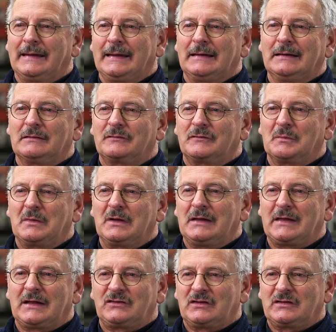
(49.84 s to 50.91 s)
and for me
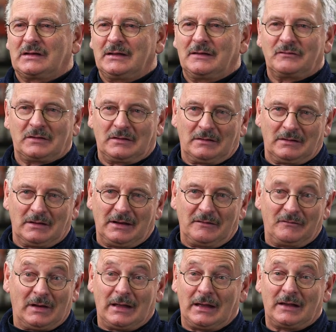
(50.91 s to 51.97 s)
that just left a, an
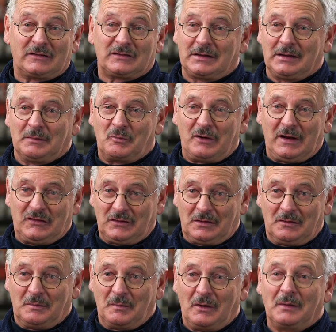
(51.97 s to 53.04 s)
everlasting impression
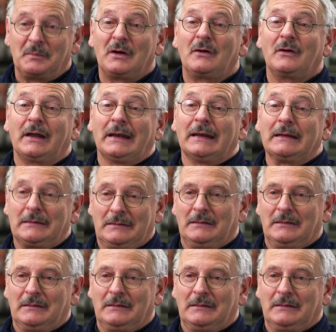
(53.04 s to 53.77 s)
on my mind